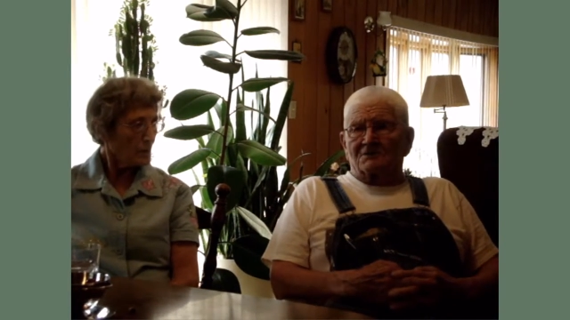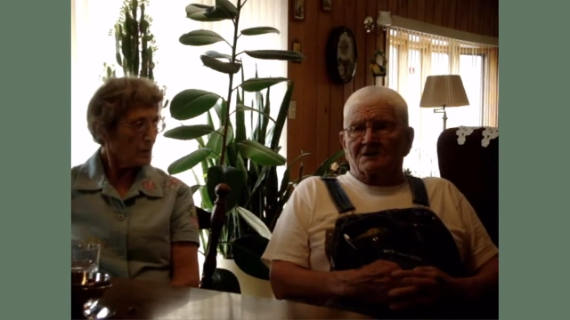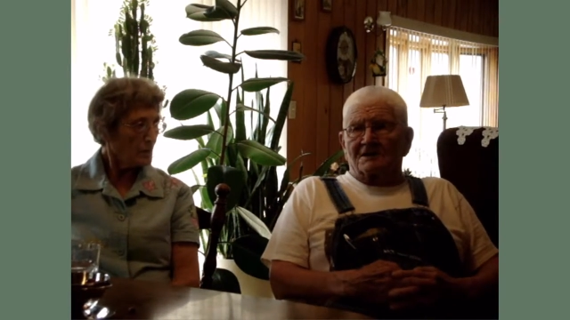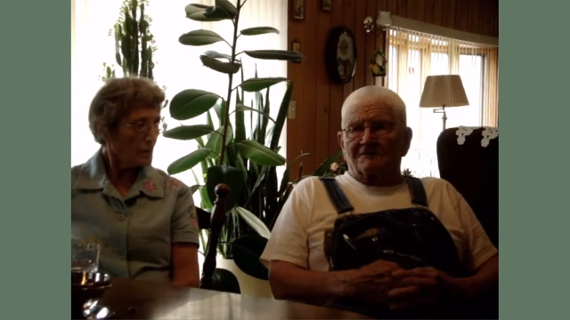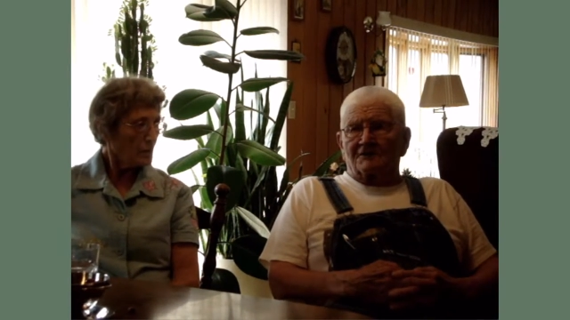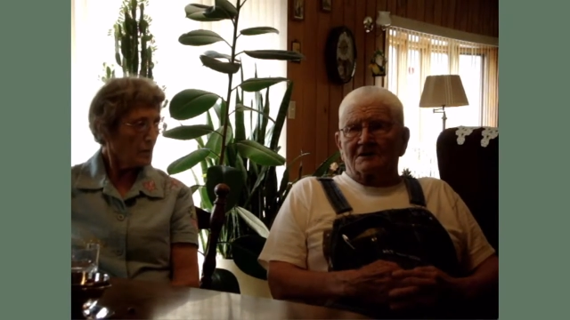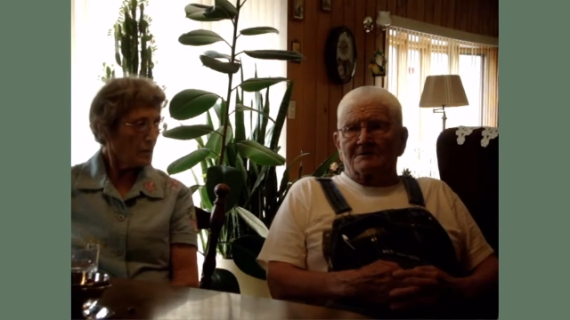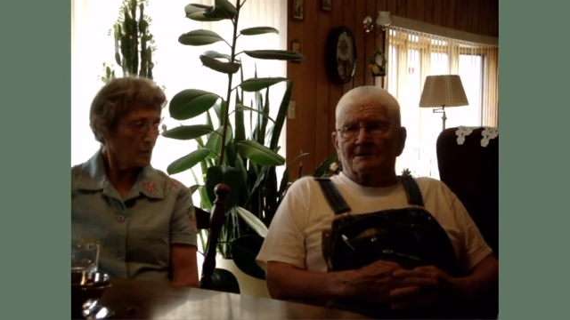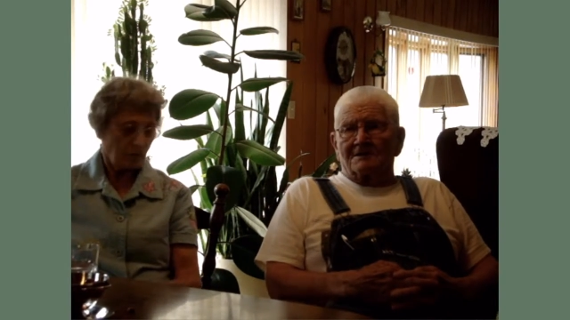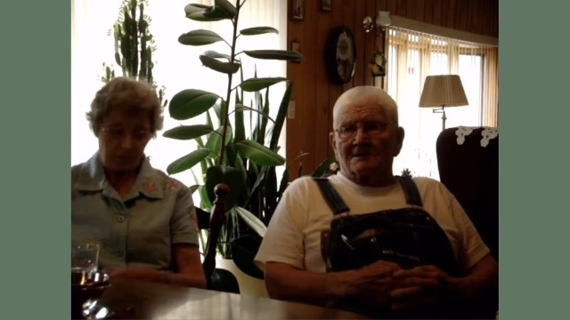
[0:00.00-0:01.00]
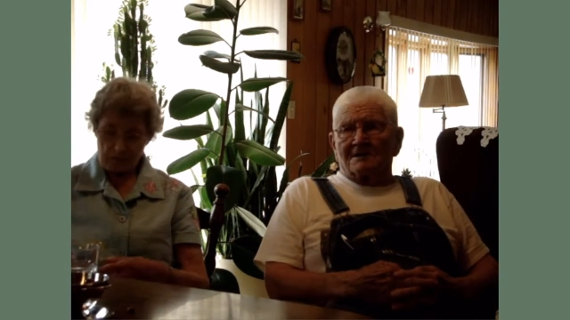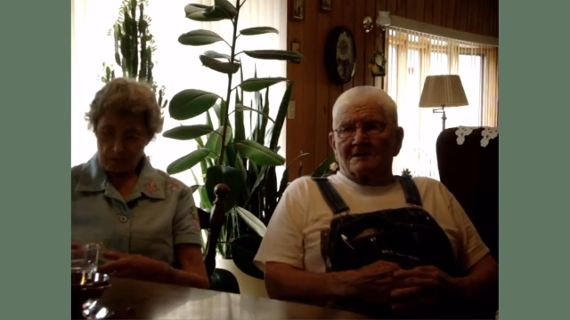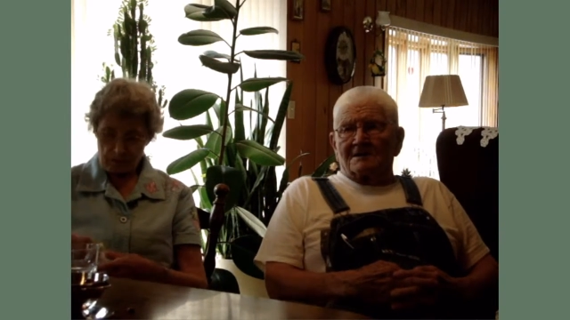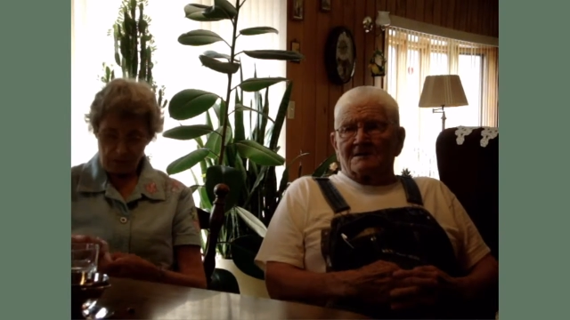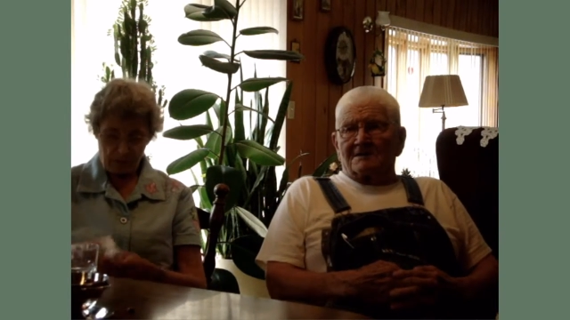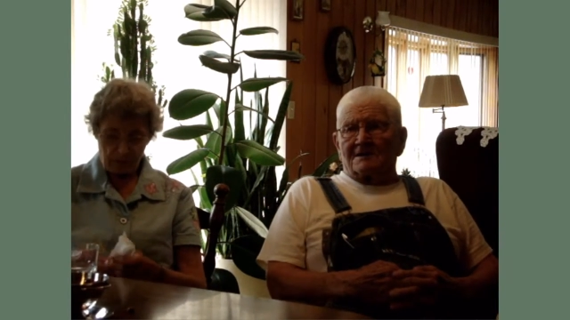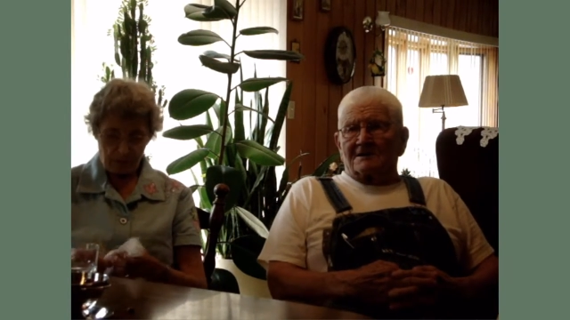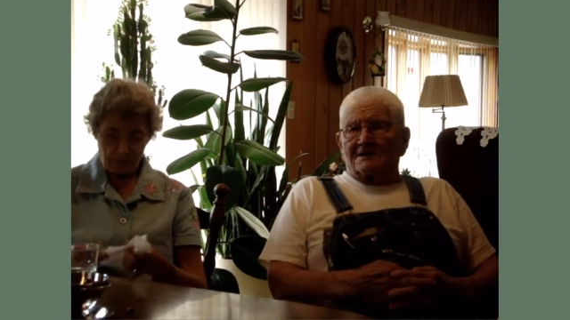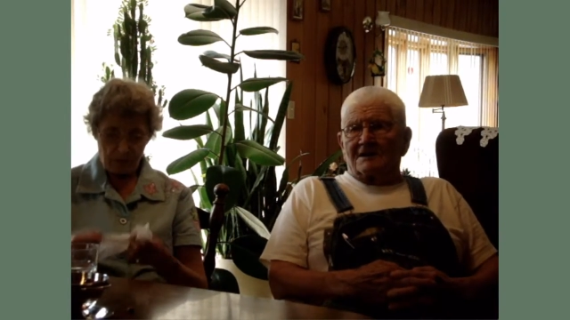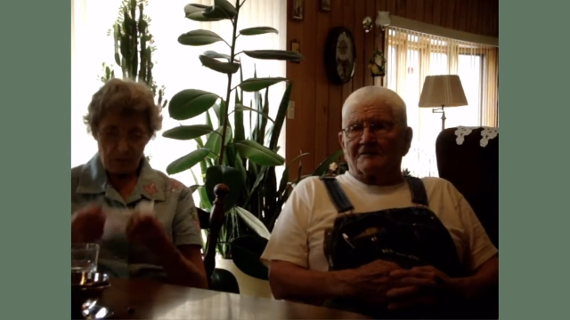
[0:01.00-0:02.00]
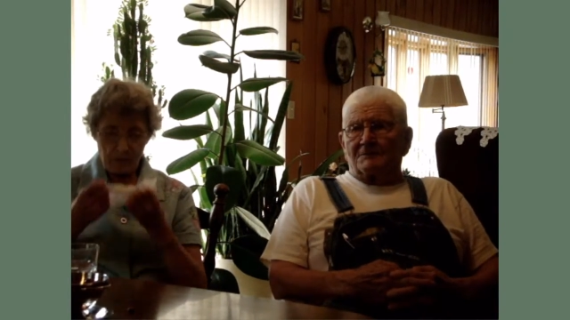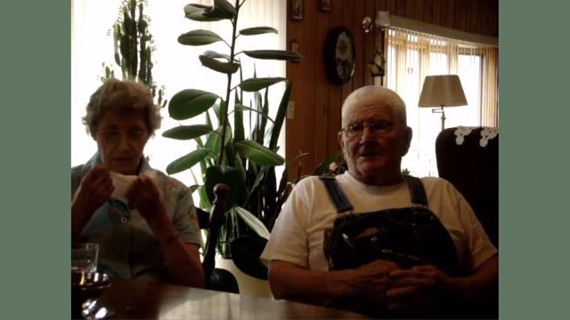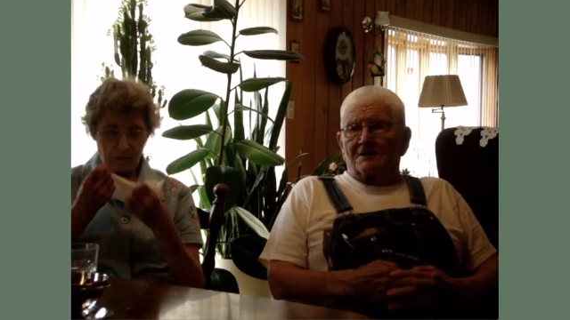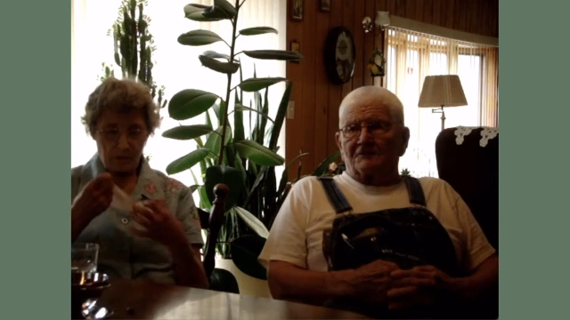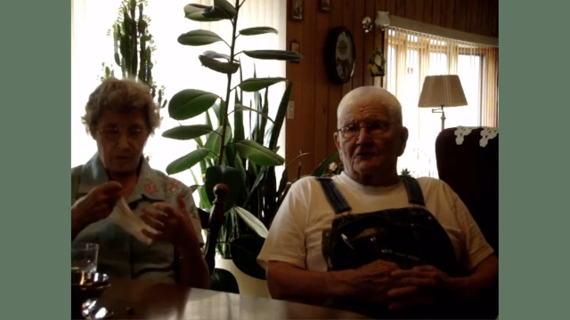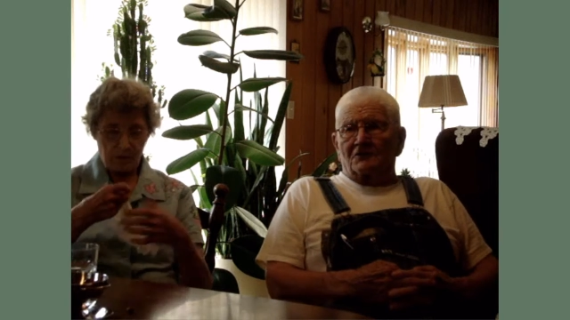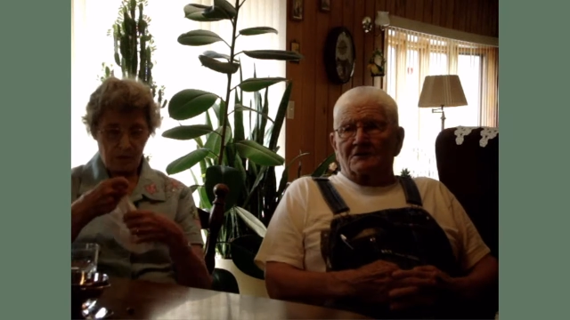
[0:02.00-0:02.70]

Speaker 1: for that farm, He had it half paid for,